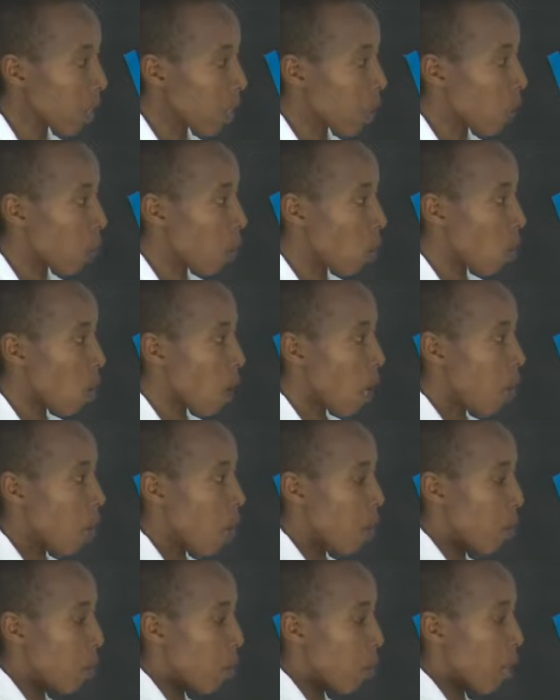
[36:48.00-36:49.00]
So
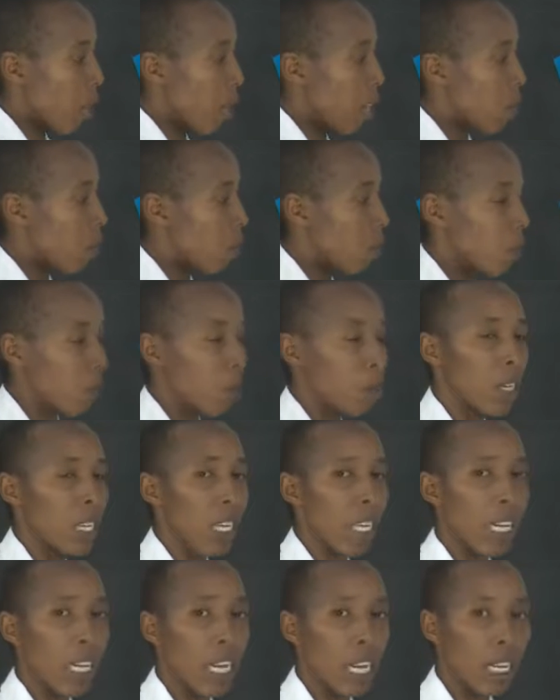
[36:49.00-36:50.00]
our urea is formed
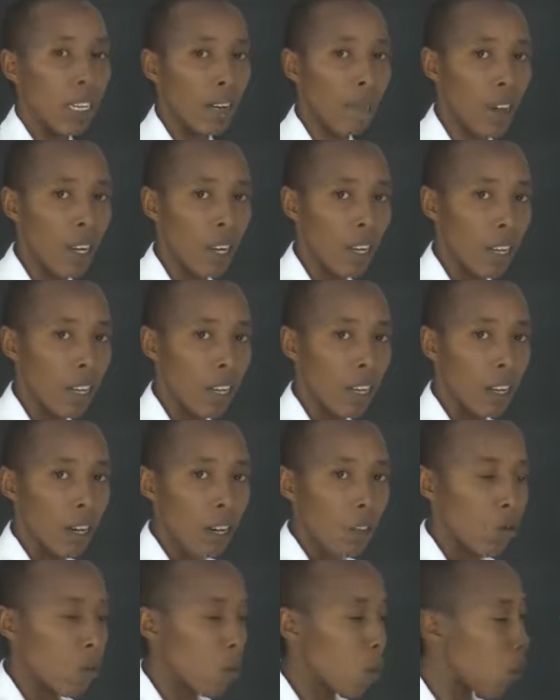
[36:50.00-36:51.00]
in the liver.
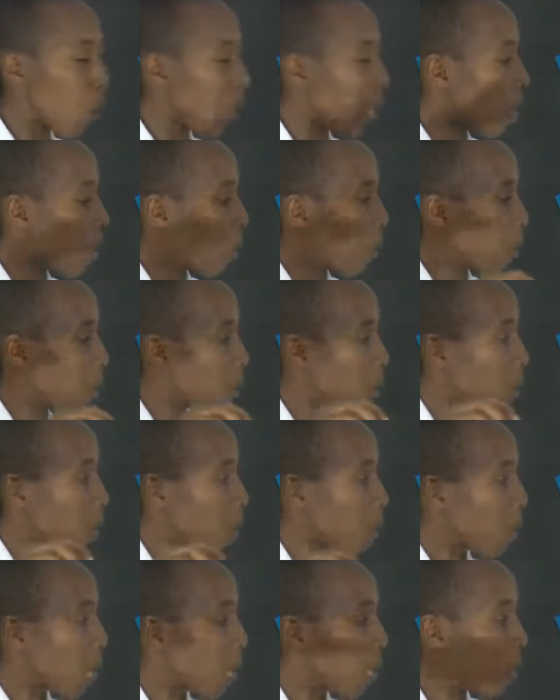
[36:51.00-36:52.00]
So we expect
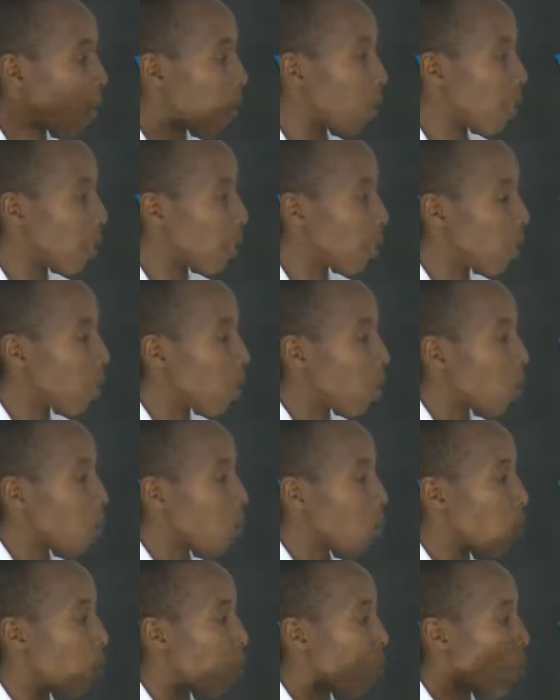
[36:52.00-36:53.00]
from the liver,
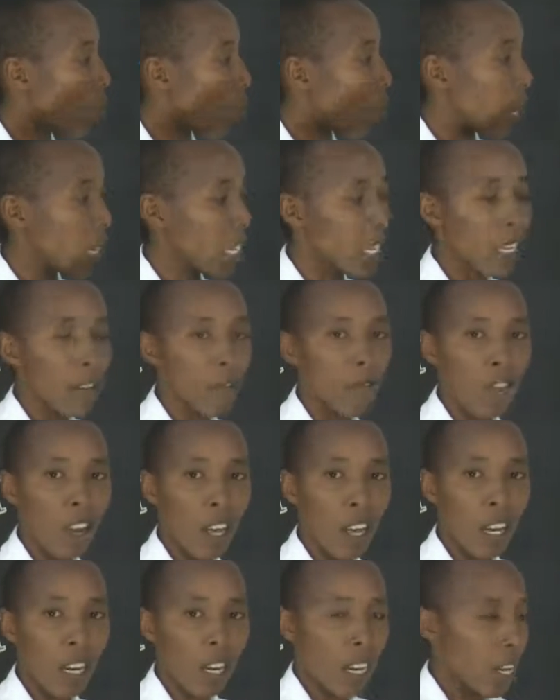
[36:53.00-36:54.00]
through the hepatic
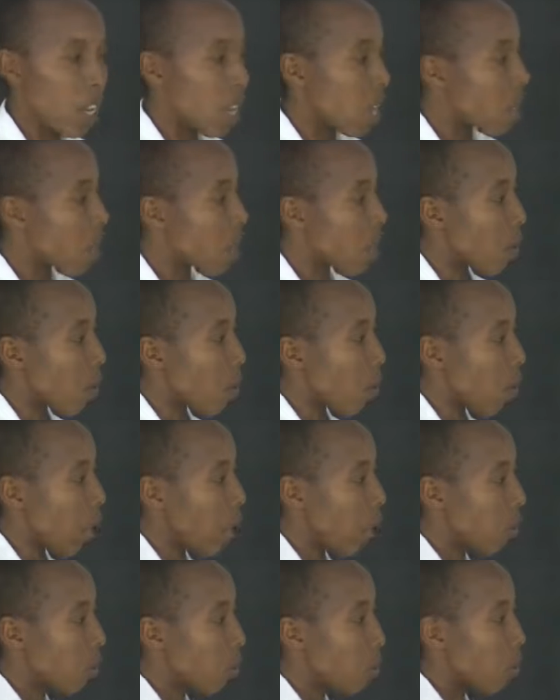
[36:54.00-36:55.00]
vein, the
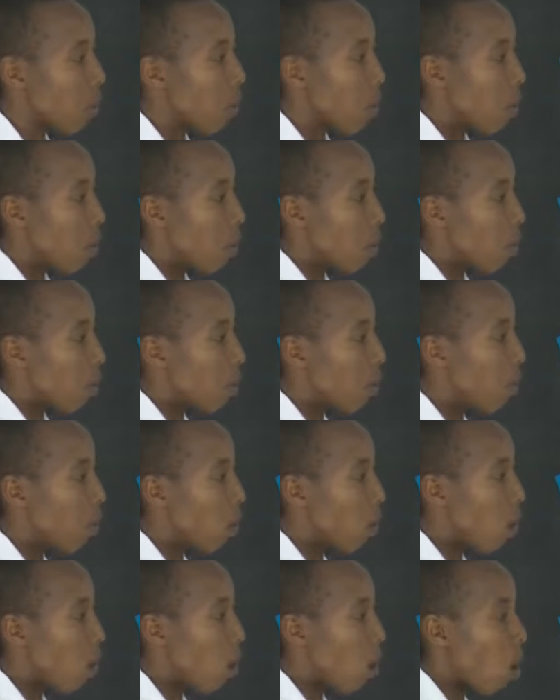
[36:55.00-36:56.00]
urea should
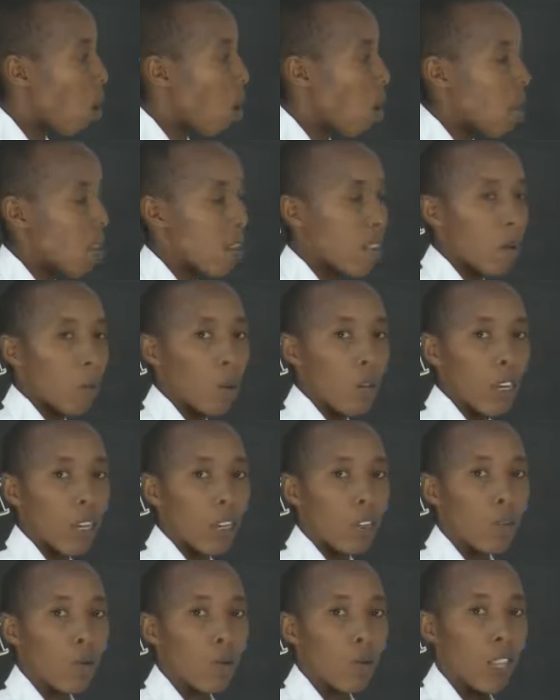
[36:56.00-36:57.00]
flow all the
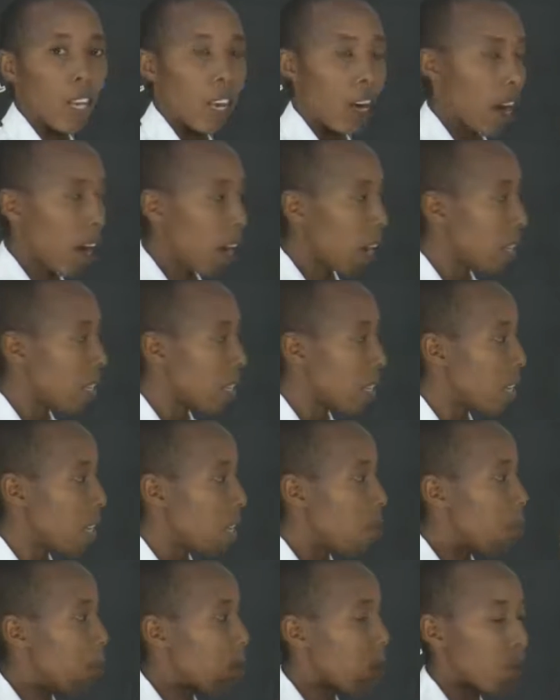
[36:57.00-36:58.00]
way to the heart.
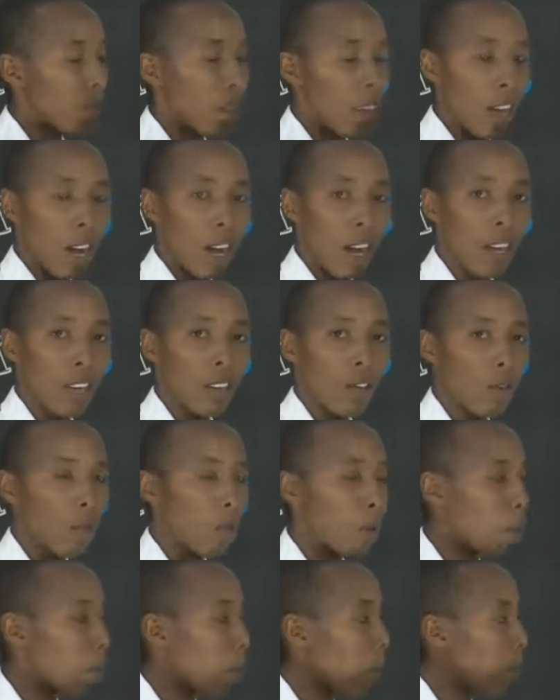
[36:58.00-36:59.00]
Then from the heart should
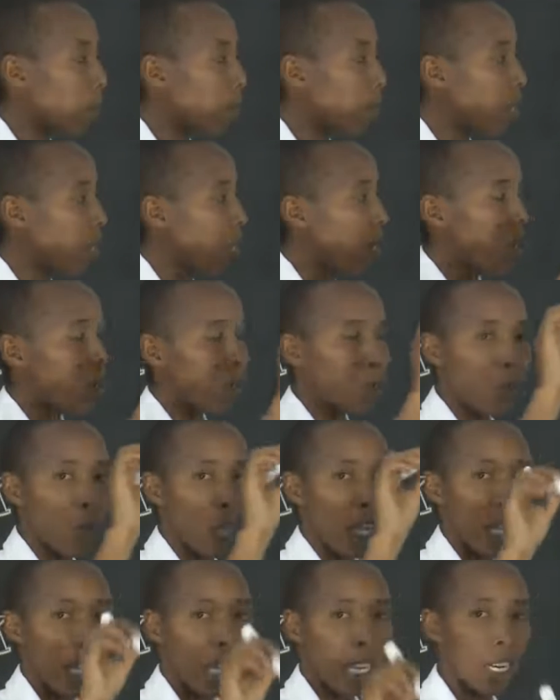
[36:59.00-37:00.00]
be pumped to
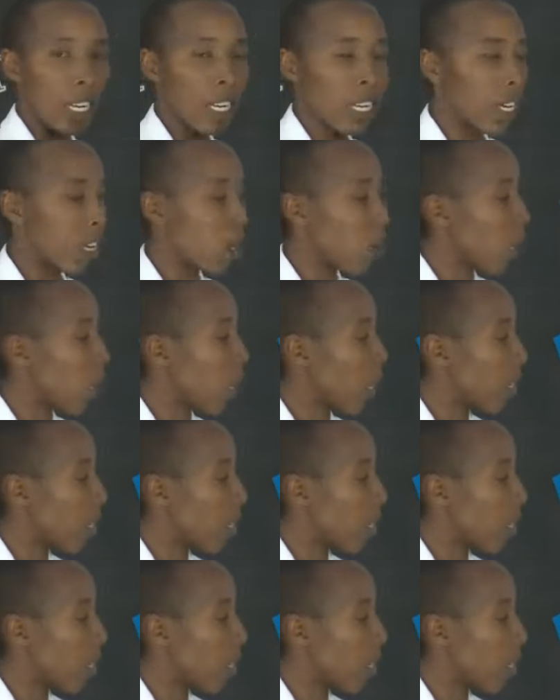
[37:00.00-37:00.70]
the kidney where